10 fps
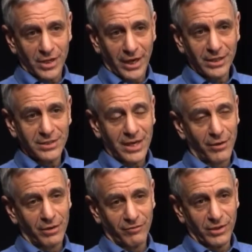And the Zionist
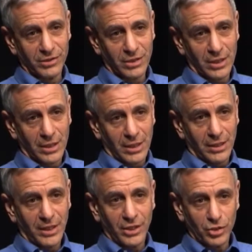narrative is
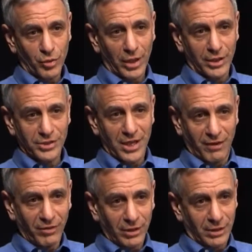that Israel is
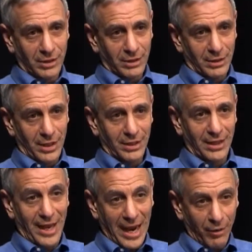David mm-hmm.
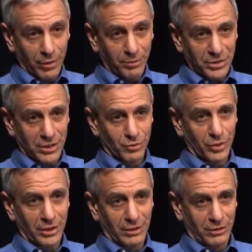and the Arabs,
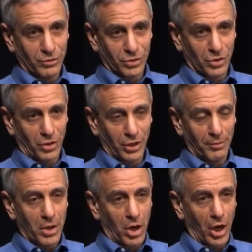as we used to call
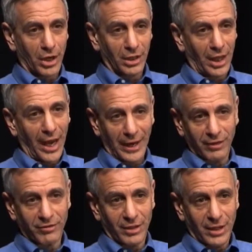them, are
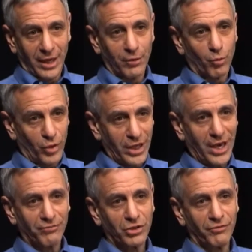Goliath. Mm-hmm. And
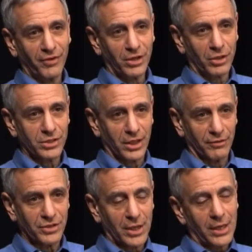we have to defend
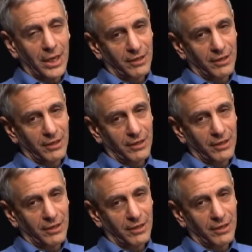ourselves.